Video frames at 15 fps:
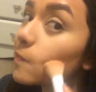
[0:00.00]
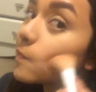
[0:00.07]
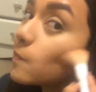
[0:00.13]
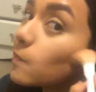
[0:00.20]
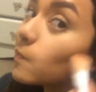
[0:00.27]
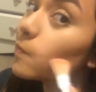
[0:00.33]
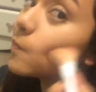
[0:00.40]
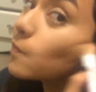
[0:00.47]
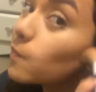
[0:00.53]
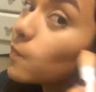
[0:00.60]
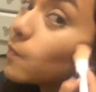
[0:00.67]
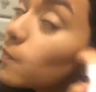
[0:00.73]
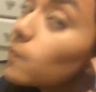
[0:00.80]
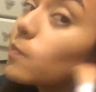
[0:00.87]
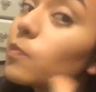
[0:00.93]

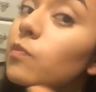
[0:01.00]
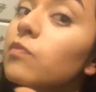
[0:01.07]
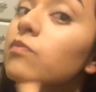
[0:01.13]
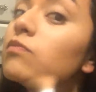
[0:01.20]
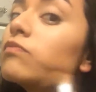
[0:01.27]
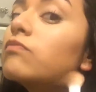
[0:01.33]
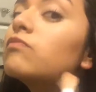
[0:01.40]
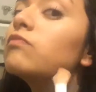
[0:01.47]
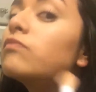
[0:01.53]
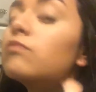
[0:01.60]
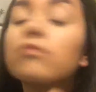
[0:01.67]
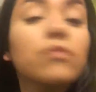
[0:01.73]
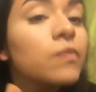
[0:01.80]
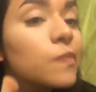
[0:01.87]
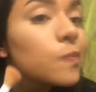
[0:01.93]

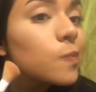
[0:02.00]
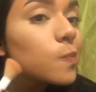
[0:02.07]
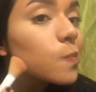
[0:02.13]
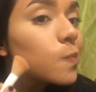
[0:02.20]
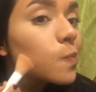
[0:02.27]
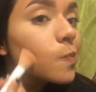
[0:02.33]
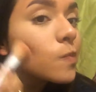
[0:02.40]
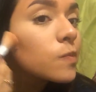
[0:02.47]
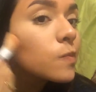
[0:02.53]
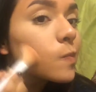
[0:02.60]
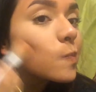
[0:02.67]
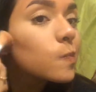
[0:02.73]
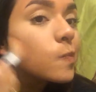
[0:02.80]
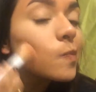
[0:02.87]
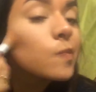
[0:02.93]

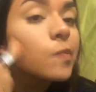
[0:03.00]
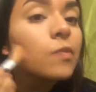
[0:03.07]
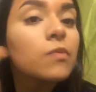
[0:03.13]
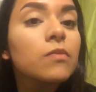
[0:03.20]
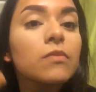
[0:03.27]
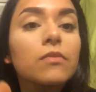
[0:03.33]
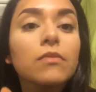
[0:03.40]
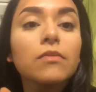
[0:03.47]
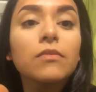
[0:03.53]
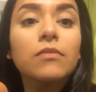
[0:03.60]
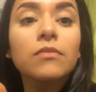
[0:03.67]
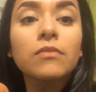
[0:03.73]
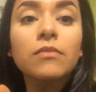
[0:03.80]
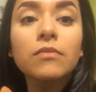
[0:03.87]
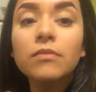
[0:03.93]

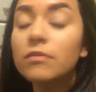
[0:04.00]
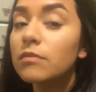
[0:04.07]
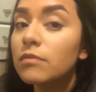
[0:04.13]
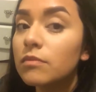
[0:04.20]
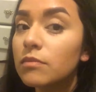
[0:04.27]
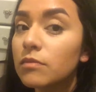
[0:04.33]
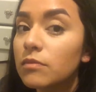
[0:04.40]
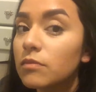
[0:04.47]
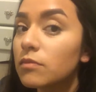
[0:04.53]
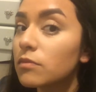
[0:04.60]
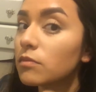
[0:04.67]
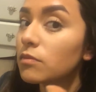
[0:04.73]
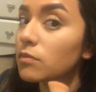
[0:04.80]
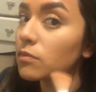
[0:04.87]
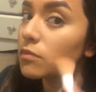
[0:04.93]

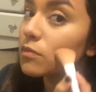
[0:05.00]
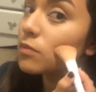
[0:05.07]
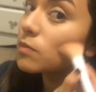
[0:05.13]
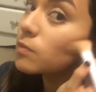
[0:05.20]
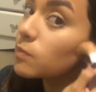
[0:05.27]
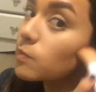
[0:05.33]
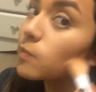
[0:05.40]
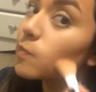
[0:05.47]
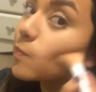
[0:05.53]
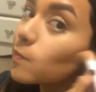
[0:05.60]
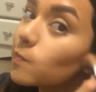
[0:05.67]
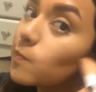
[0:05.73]
Nothing is said.